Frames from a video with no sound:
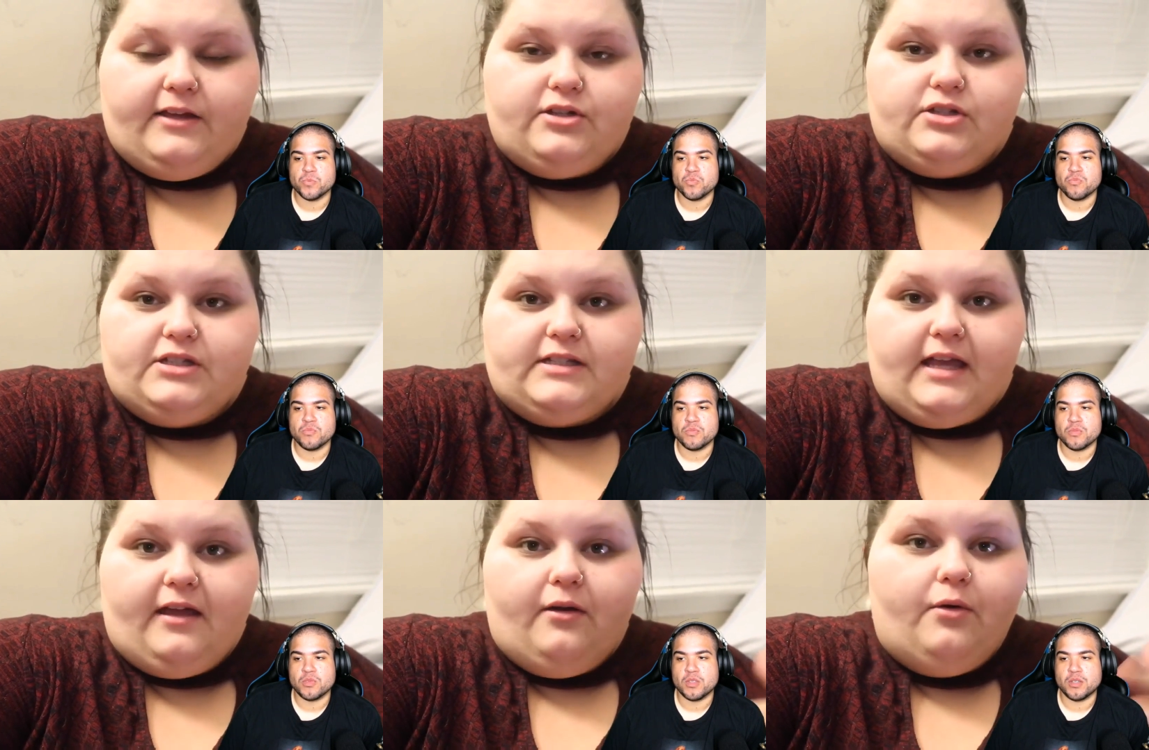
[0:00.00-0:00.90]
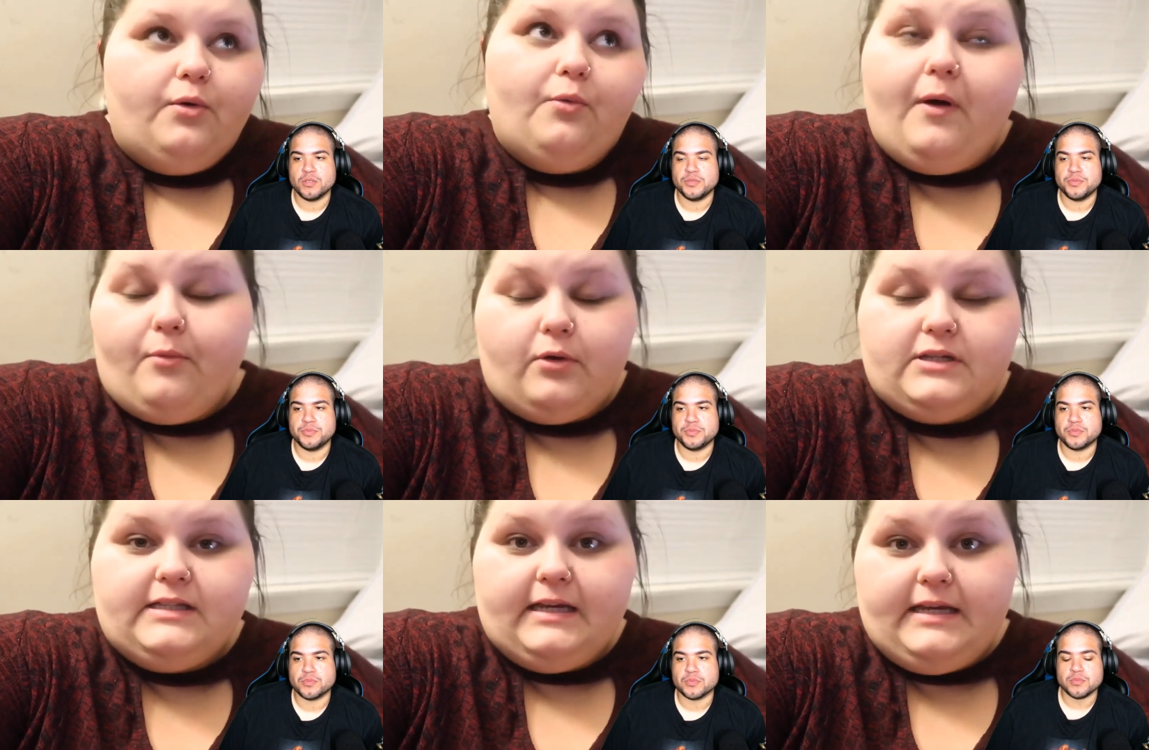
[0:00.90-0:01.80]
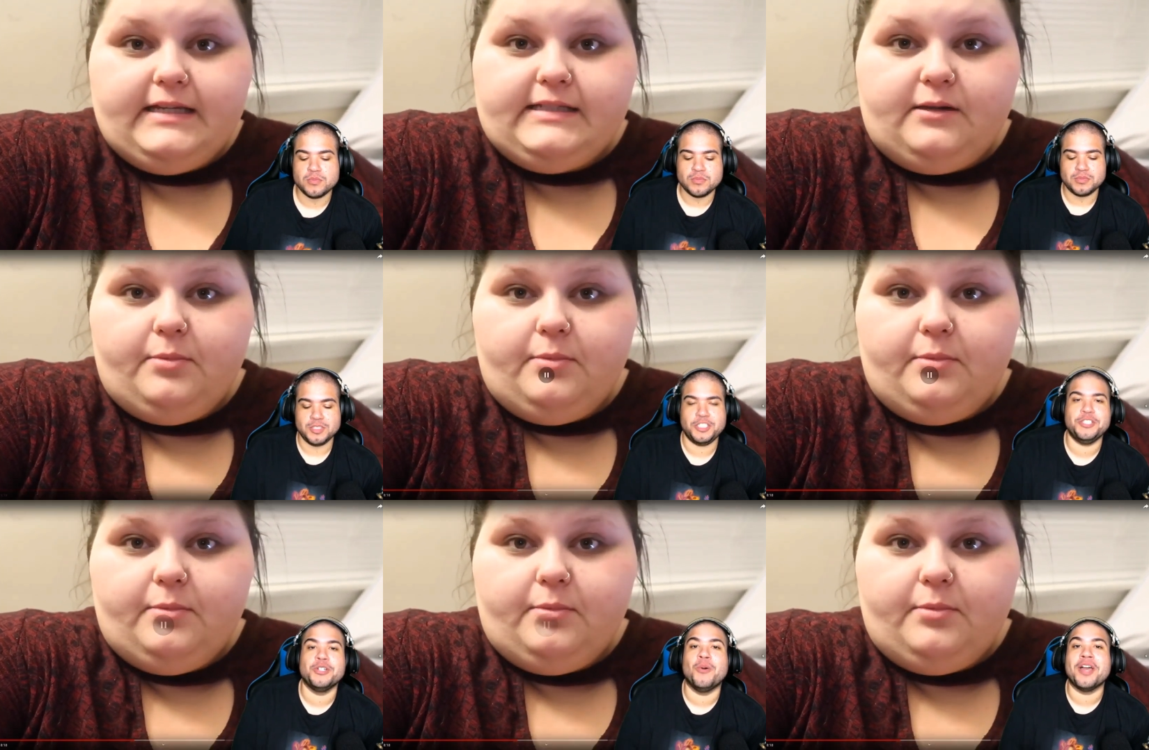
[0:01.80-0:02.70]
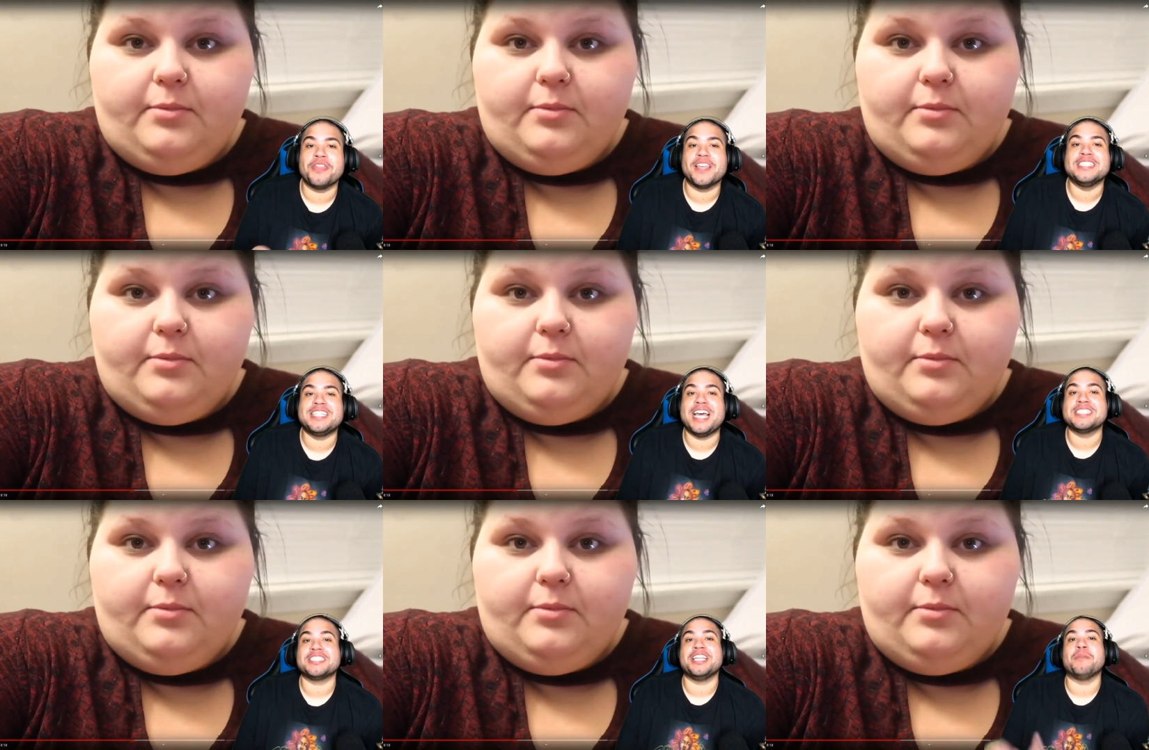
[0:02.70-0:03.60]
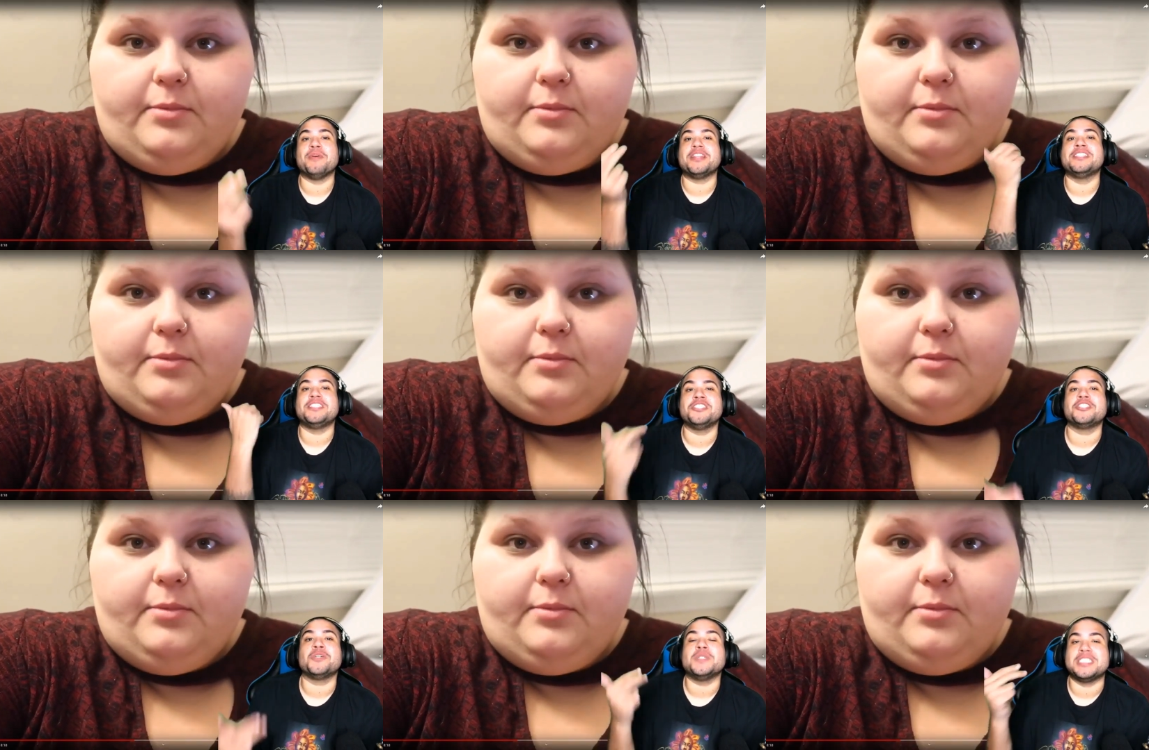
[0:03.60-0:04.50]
Speaker 1: and just get way worse than it needs
Speaker 2: to. You don't want things to escalate, but the sister was